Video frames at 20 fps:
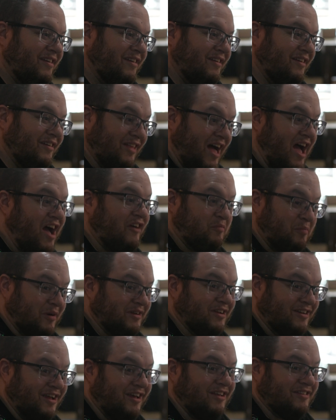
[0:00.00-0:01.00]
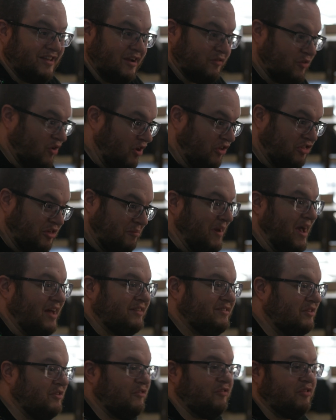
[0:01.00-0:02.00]
You laugh, but it is. They roll out the
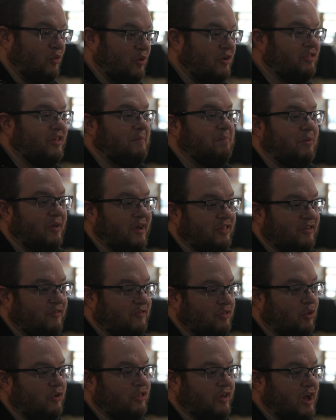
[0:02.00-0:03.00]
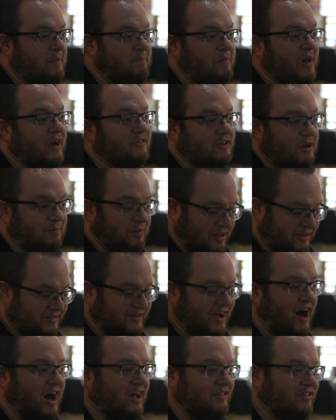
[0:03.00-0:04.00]
mats on the floor and they play on the floor. The guy picks it up like a
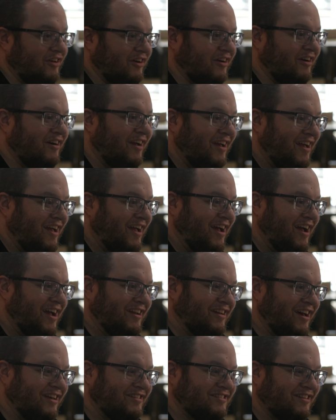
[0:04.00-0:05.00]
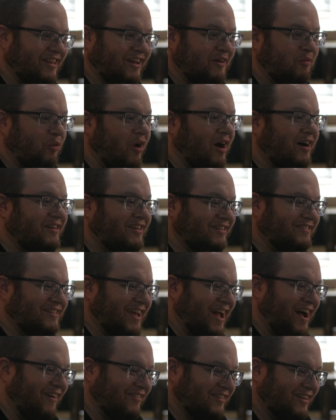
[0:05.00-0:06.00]
toddler and has to like walk it
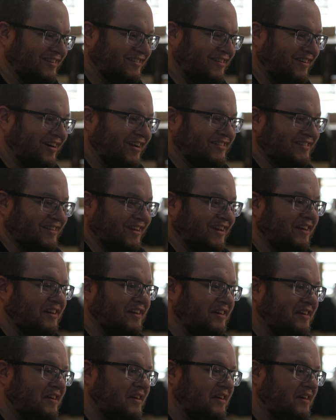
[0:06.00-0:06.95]
down. It's crazy.